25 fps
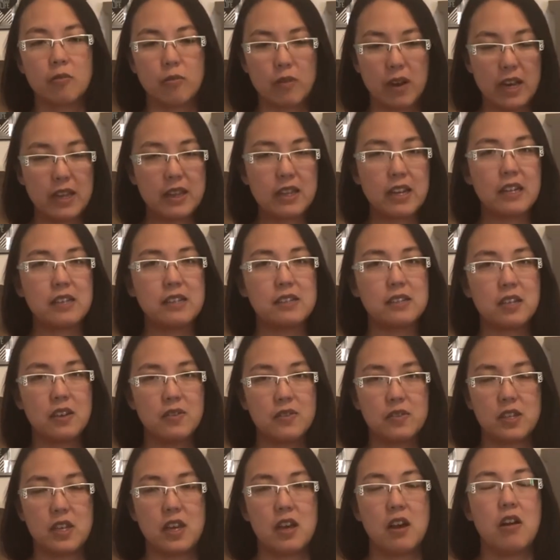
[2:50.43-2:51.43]
write that
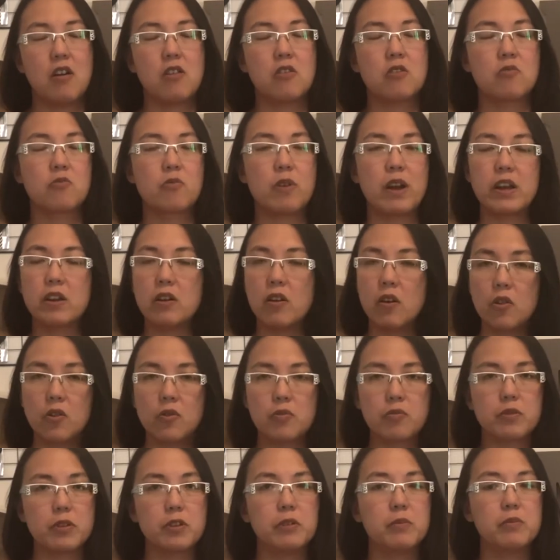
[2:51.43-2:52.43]
stuff down, write
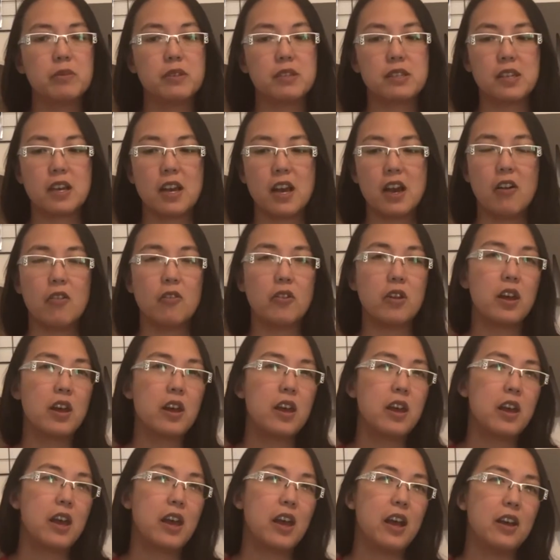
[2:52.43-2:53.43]
all the rooms down,
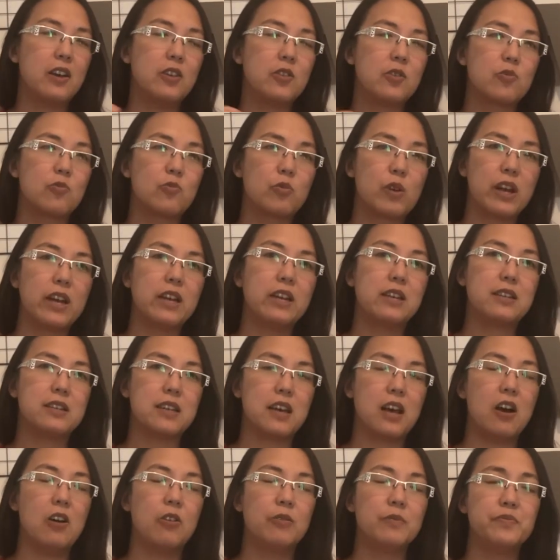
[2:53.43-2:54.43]
and write
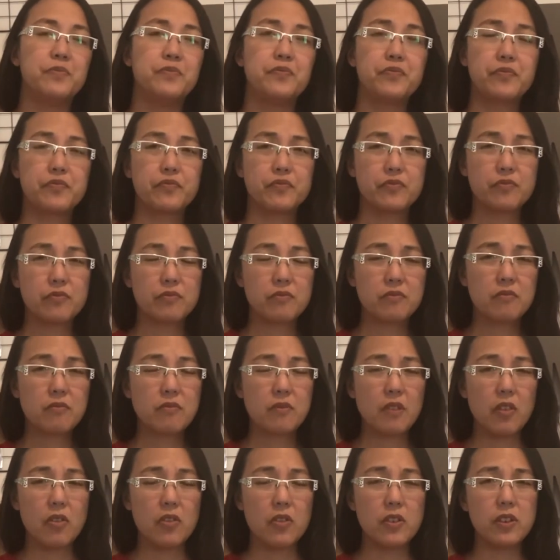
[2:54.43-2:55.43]
down
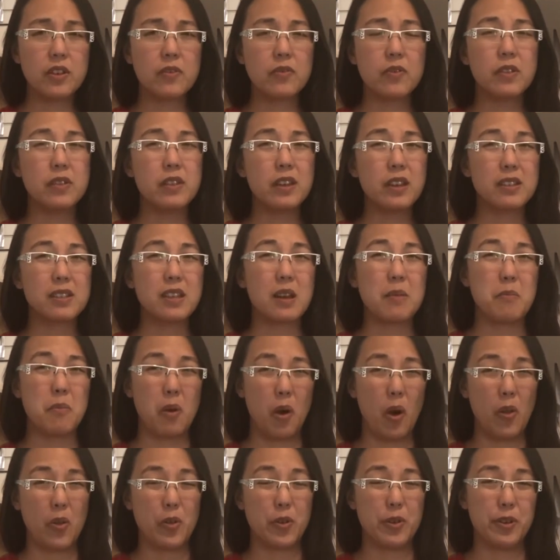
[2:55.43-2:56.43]
the different things that
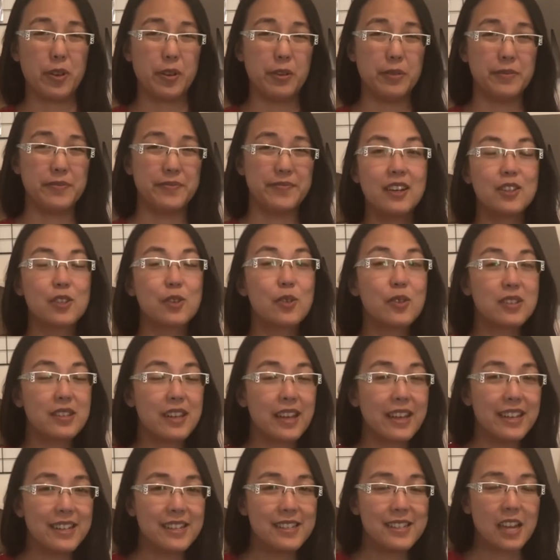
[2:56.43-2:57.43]
bother you. So the
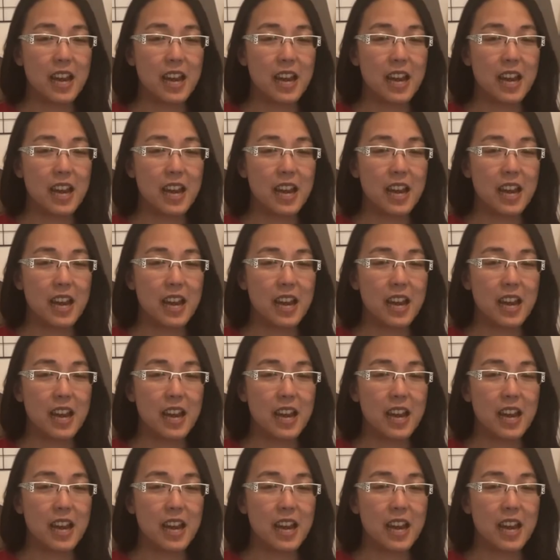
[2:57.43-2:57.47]
second